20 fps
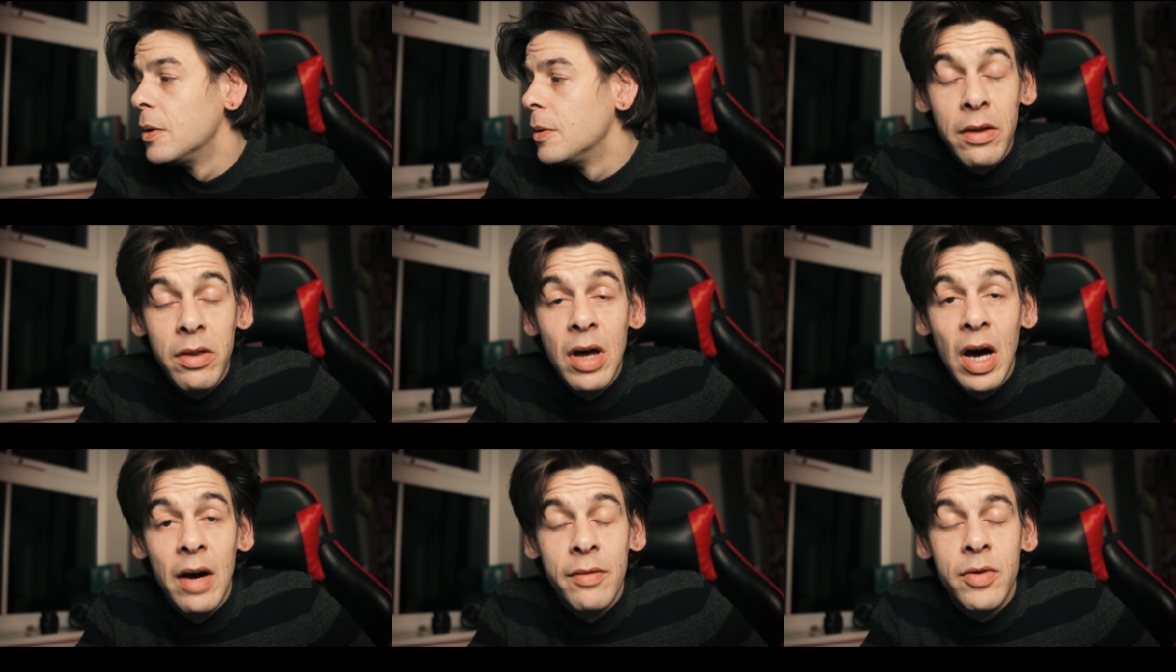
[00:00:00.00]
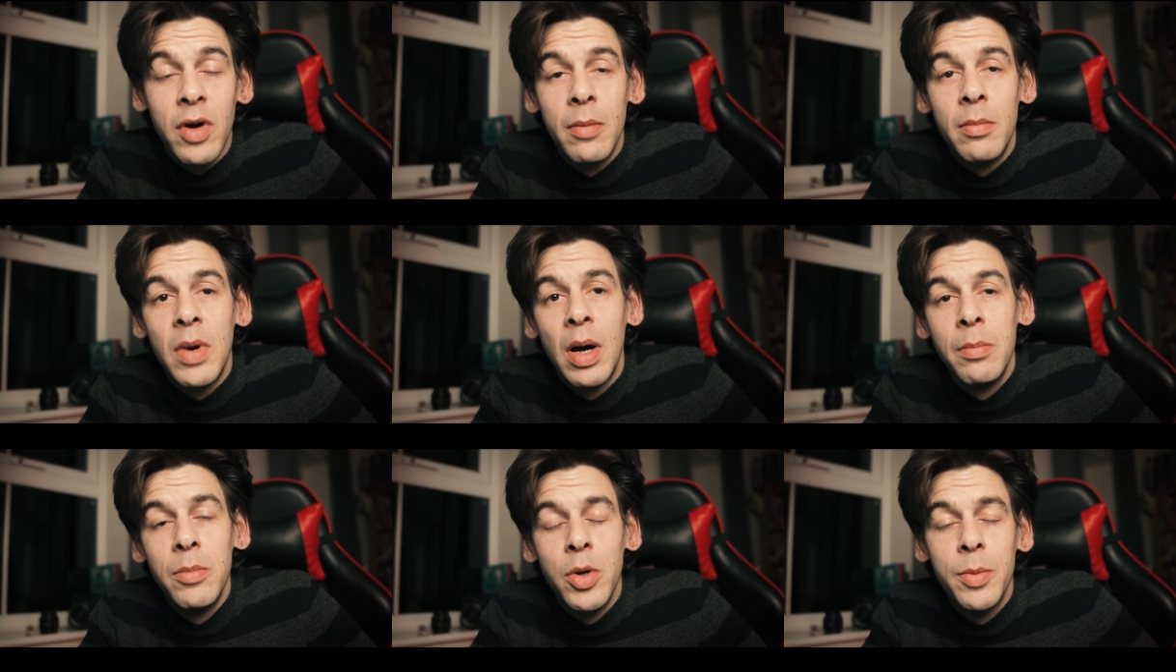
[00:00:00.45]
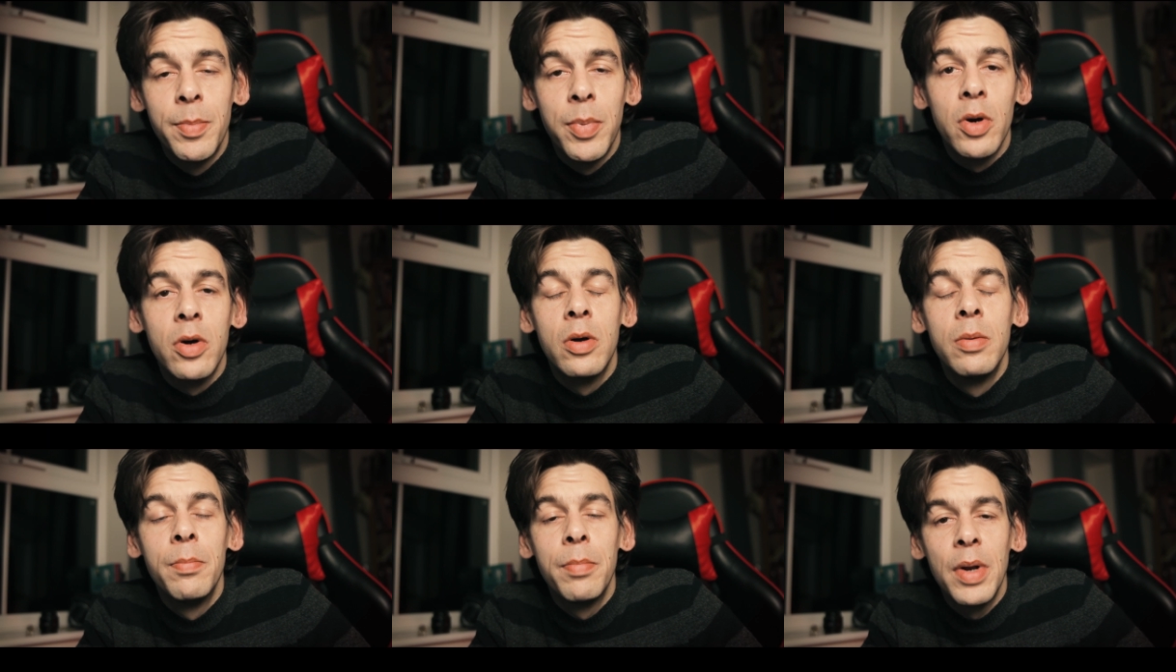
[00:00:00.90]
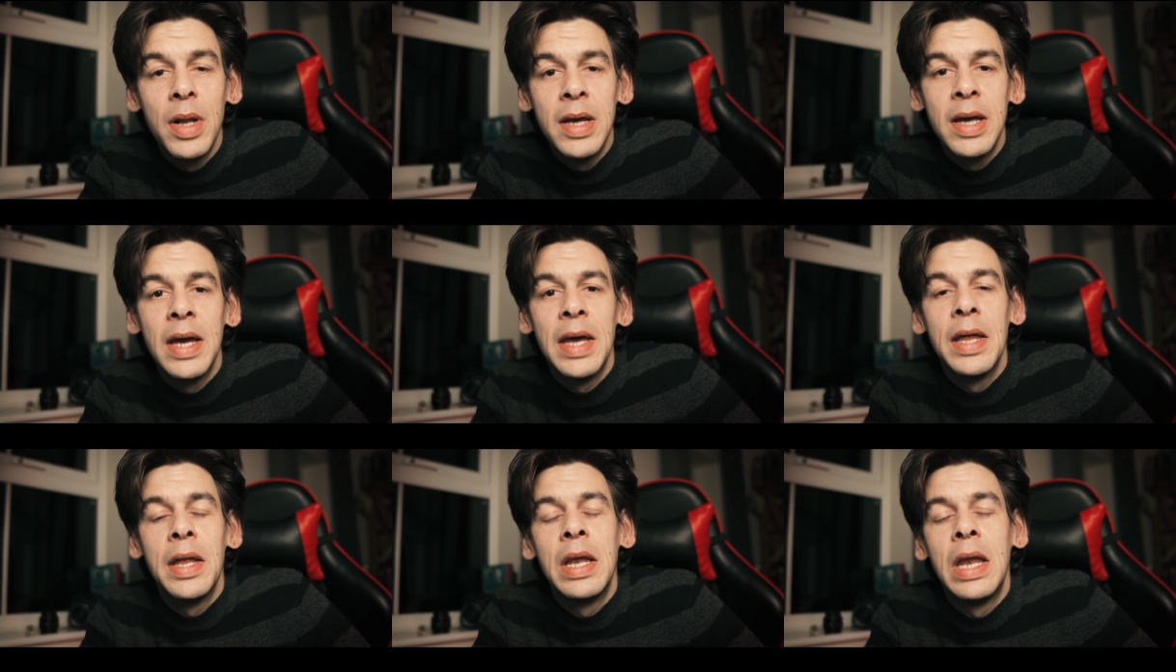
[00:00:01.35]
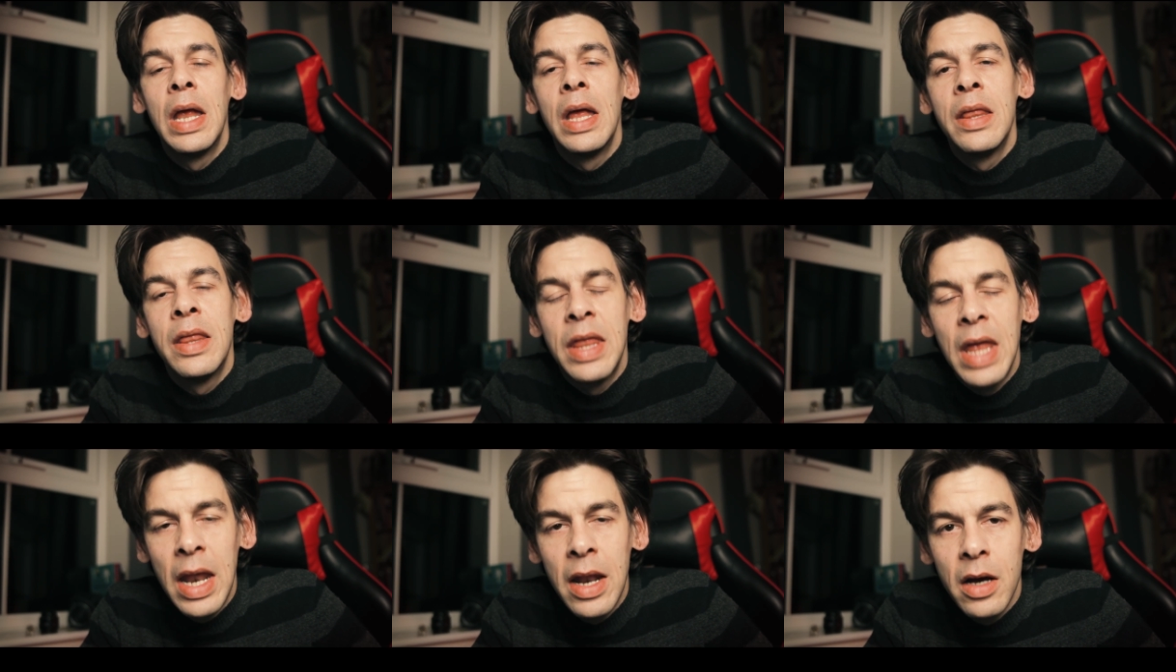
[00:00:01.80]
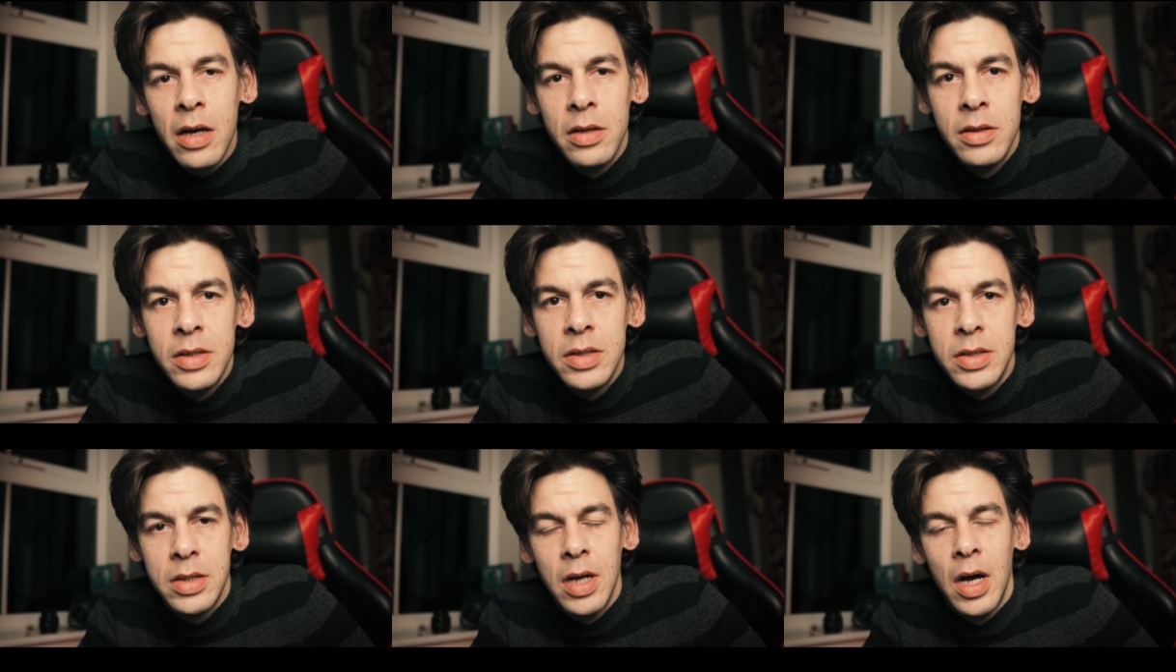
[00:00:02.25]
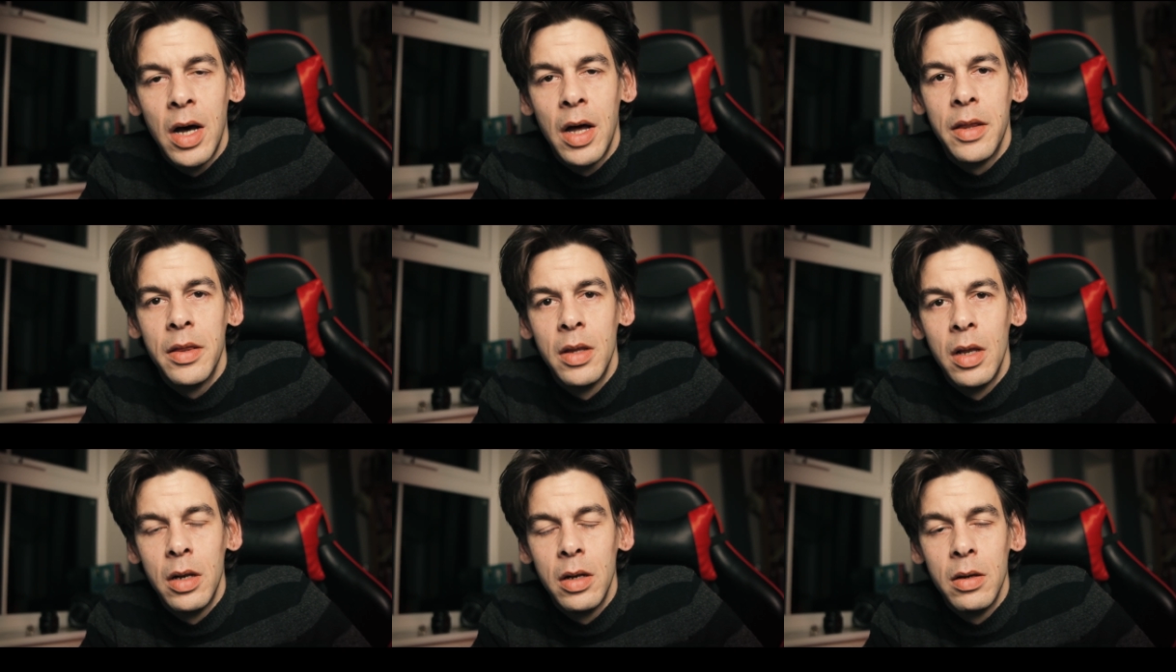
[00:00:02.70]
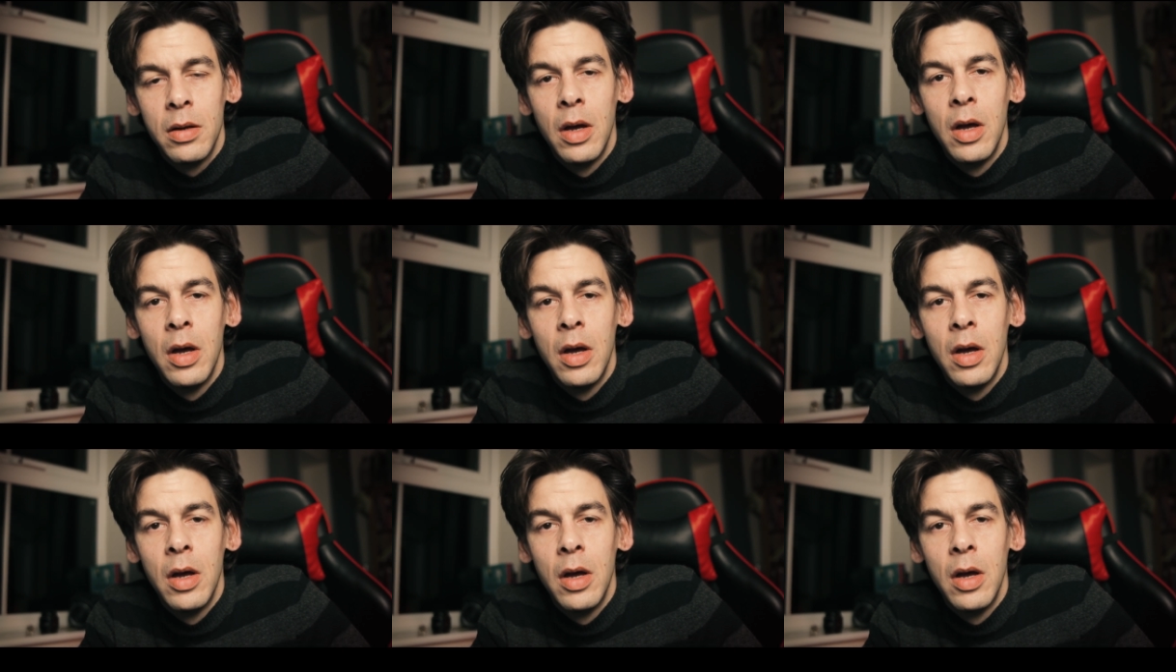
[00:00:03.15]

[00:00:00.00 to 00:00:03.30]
Now that I've got my mood board completed, then I can start the